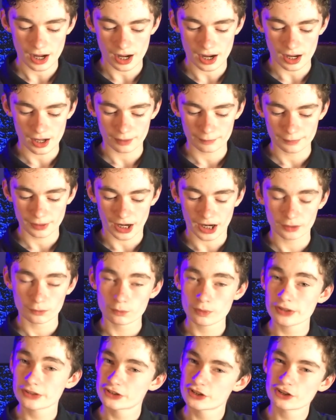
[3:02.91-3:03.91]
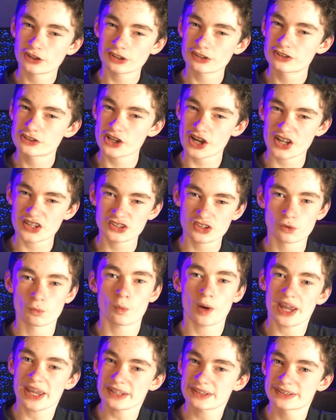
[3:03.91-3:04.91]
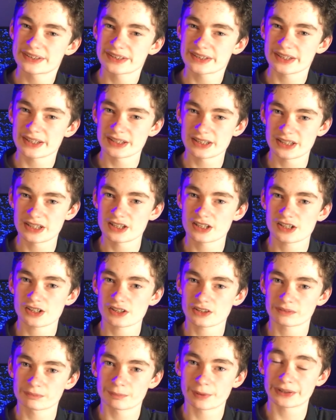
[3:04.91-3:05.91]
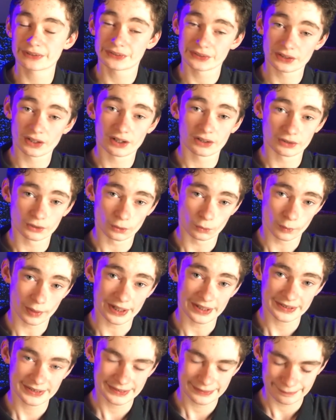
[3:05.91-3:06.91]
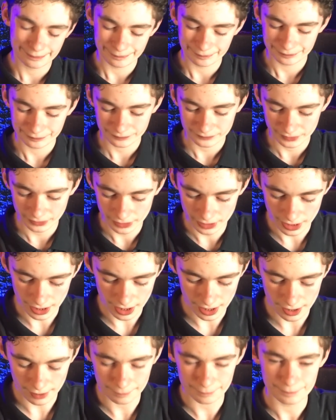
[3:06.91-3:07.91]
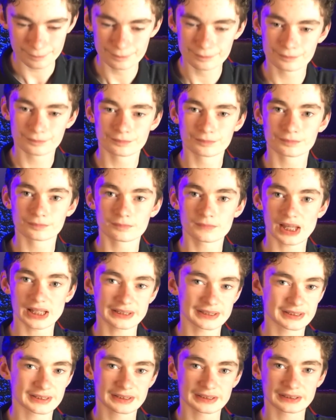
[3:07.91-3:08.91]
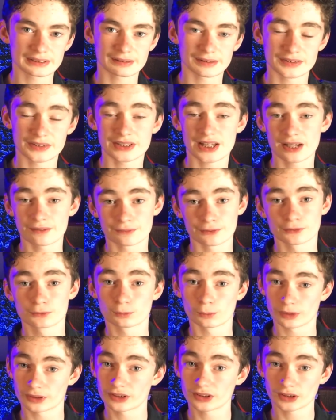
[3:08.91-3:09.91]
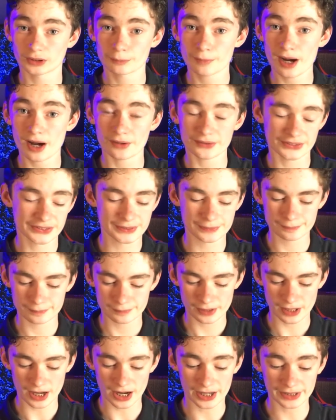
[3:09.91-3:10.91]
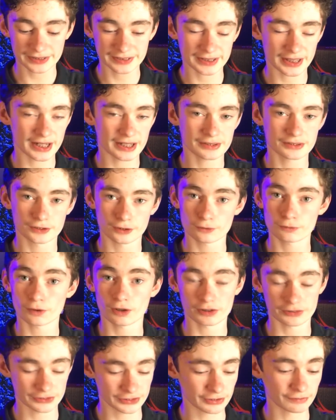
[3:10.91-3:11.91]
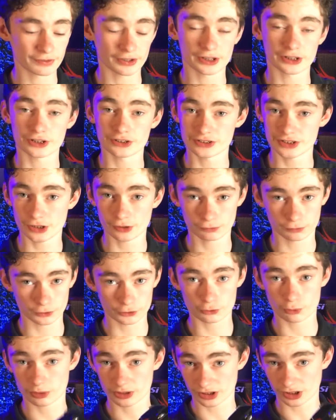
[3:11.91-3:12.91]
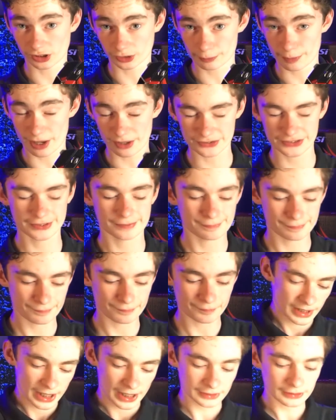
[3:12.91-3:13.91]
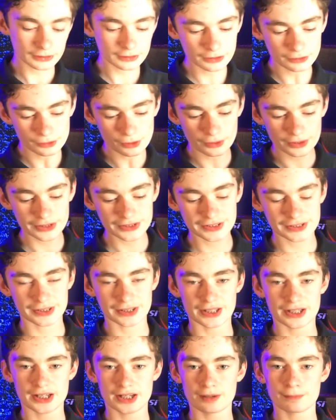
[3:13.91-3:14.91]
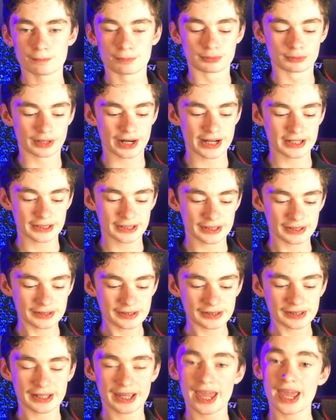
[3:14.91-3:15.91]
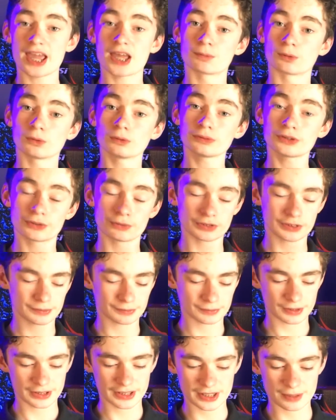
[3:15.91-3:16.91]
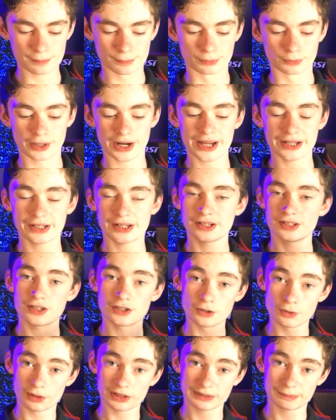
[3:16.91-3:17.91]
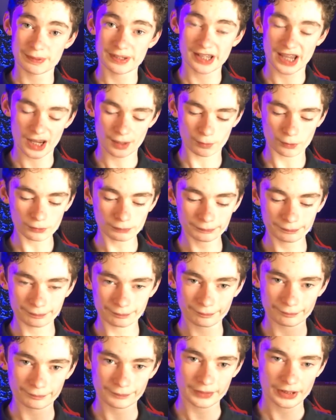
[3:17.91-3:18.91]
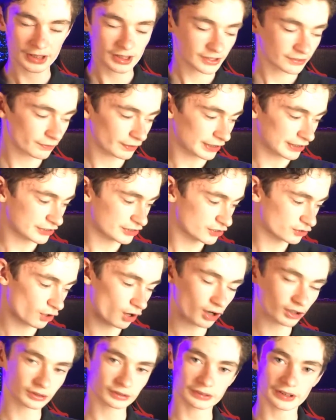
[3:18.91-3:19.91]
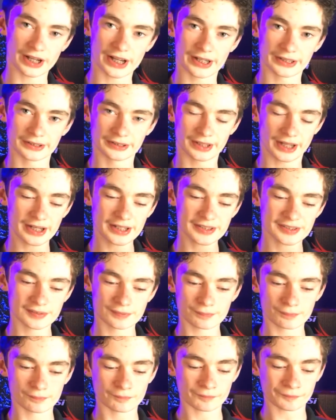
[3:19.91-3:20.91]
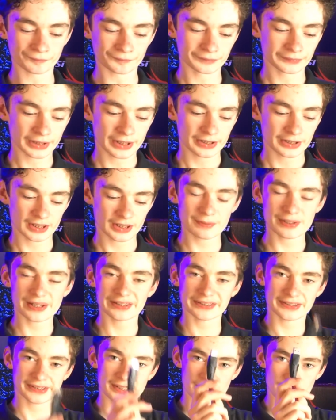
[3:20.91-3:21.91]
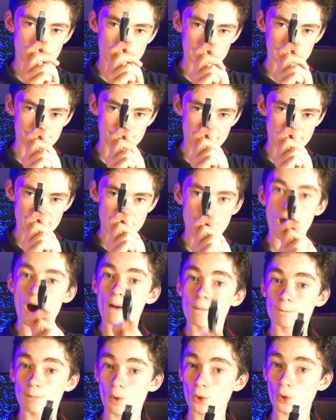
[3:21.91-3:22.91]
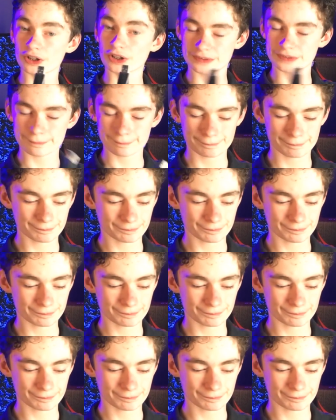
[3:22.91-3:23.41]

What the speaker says: I wish you could change the weights in here, but there are no weights. That's what you get for a $20 mouse. I'd say so far this is a very good deal for a $20 mouse. And then you notice the braided cable, the braided USB cable. Very strong and nice. Then we get to the USB port.